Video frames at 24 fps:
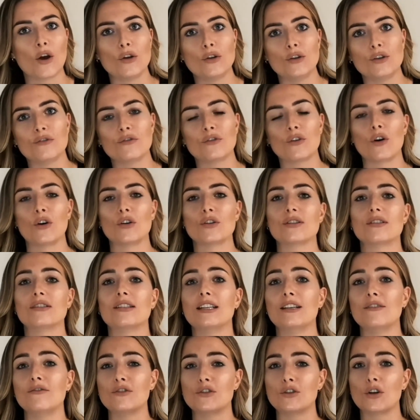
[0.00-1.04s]
you've got
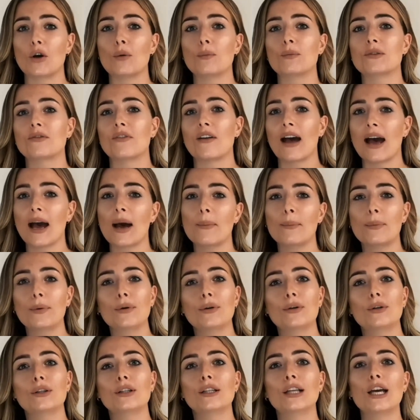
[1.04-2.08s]
Steve Jobs for
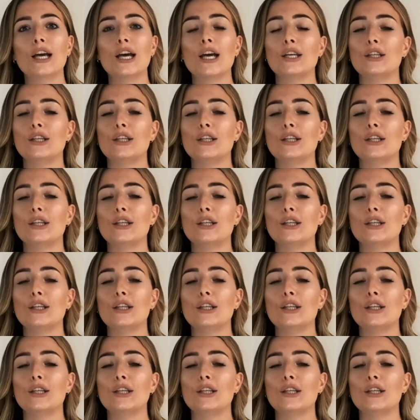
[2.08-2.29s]
Apple,